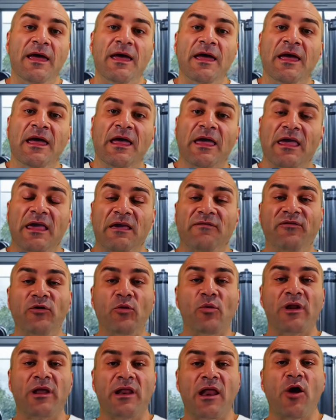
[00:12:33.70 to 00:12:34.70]
If you want to
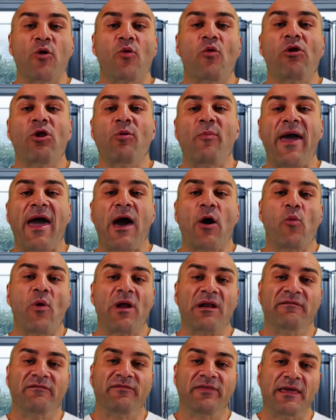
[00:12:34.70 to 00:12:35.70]
know all about one of
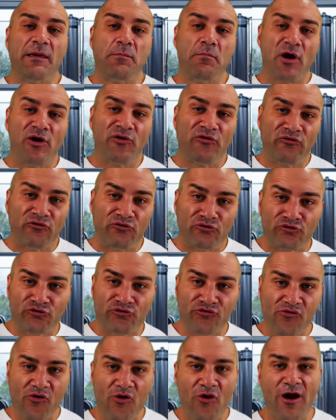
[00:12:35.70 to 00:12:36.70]
the most
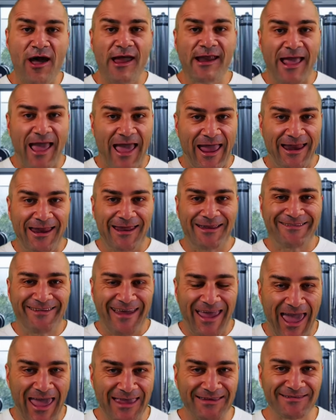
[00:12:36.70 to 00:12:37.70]
tried and
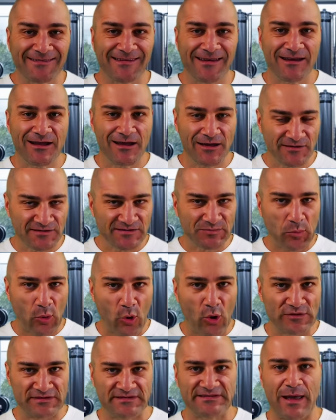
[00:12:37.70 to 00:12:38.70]
tested sports
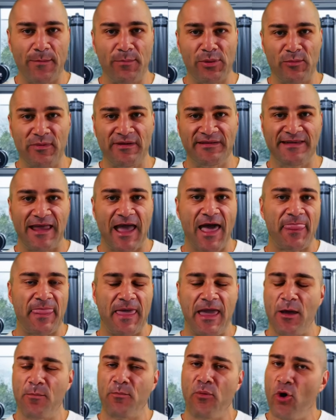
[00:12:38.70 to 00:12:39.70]
supplements out there,
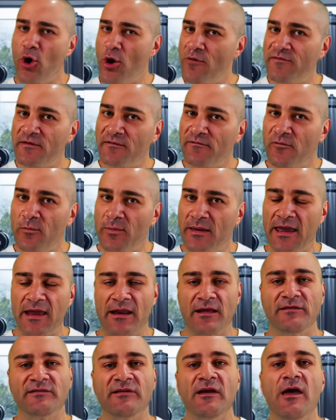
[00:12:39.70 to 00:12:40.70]
perfect for beginners,
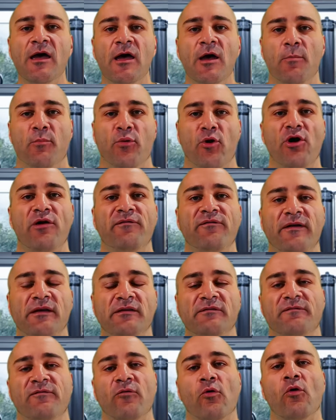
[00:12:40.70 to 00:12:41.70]
perfect
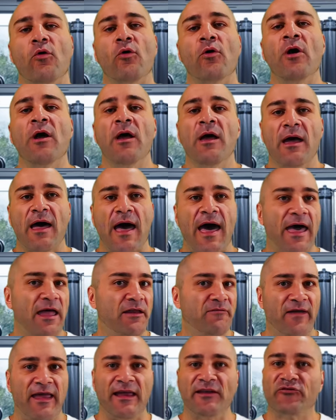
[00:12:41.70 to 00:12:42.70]
for
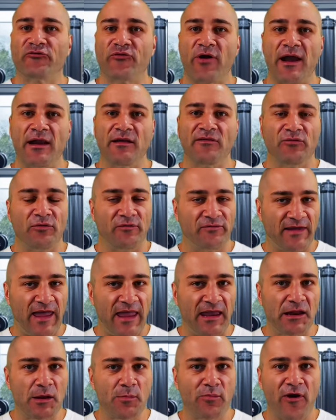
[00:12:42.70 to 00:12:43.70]
advanced trainers who have taken a
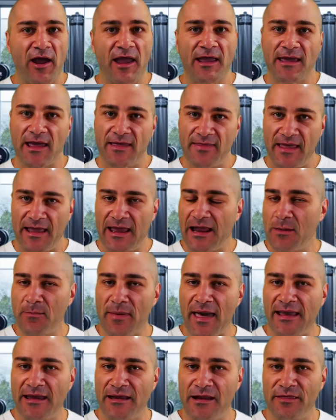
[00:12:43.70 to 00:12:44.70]
break and they're getting back into
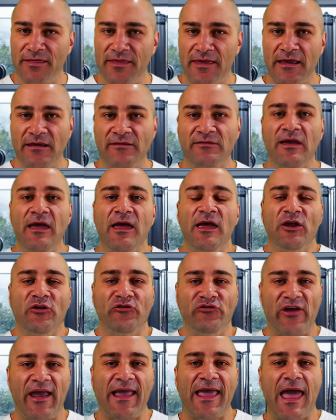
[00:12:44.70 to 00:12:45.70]
things, check
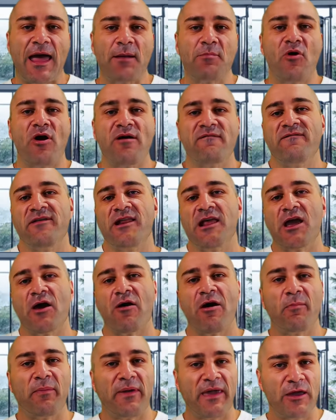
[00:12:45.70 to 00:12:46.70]
out my video up
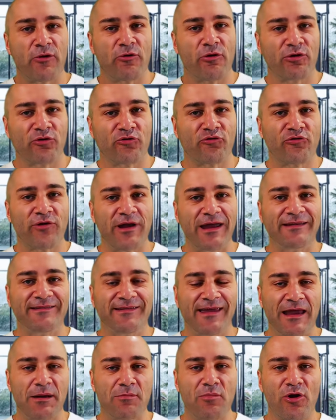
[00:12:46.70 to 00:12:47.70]
here on creatine
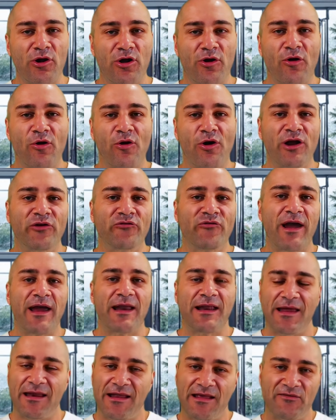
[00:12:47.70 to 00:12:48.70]
monohydrate. It
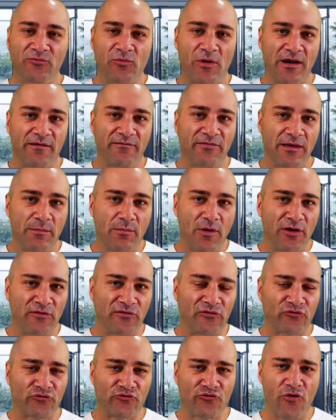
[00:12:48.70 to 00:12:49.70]
is one of the most
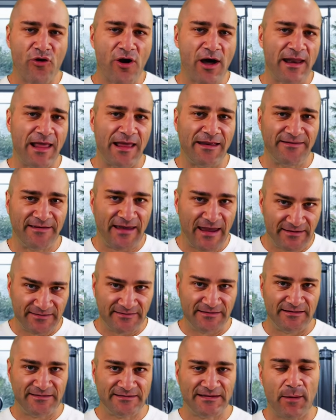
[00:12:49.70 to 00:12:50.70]
tried and tested
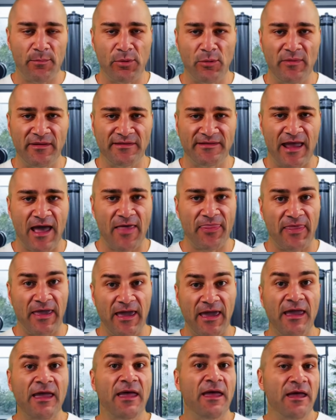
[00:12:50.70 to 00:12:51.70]
supplements out there.
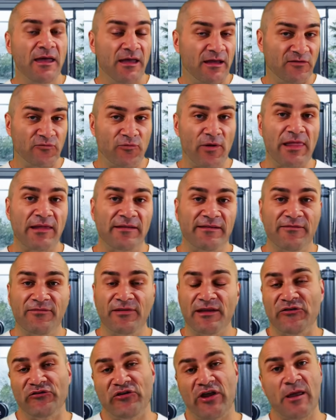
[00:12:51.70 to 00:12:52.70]
It's relatively
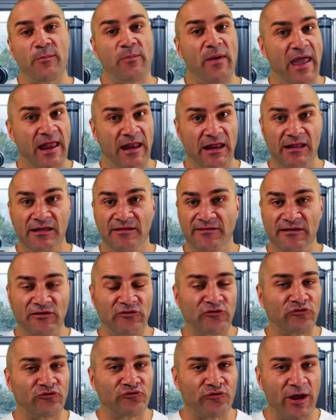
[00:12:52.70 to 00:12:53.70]
cheap and it is
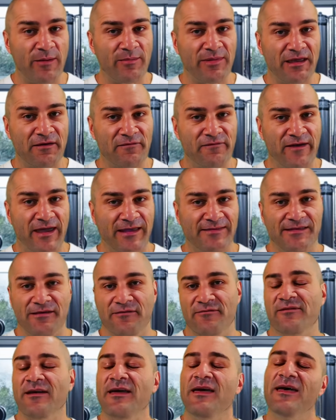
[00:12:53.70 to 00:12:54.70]
extremely effective.
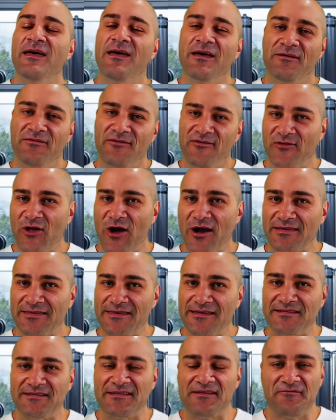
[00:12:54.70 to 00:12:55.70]
If you like this
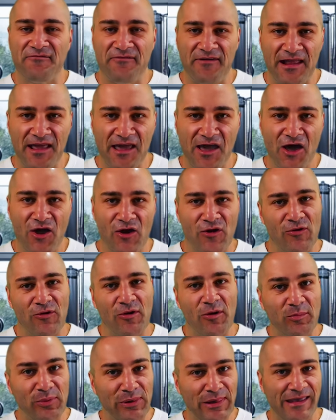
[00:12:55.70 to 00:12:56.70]
video,
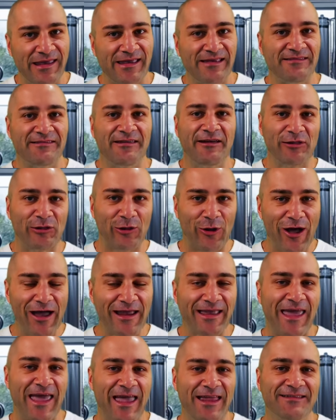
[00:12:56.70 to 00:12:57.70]
please like
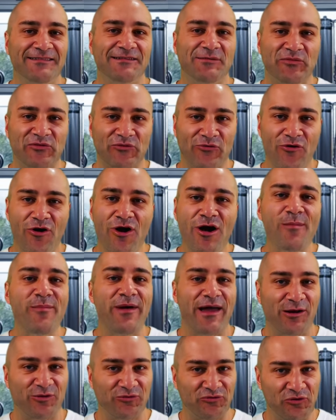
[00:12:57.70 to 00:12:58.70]
and subscribe, and I'll
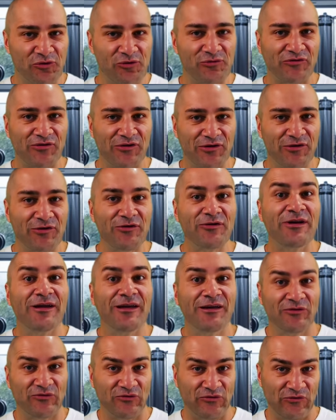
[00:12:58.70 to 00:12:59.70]
talk to you
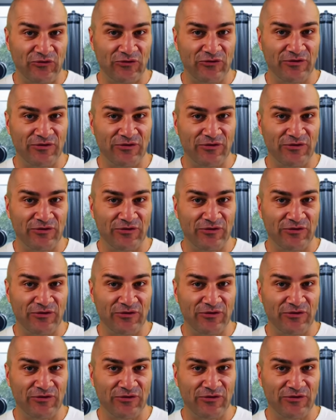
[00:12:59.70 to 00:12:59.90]
soon.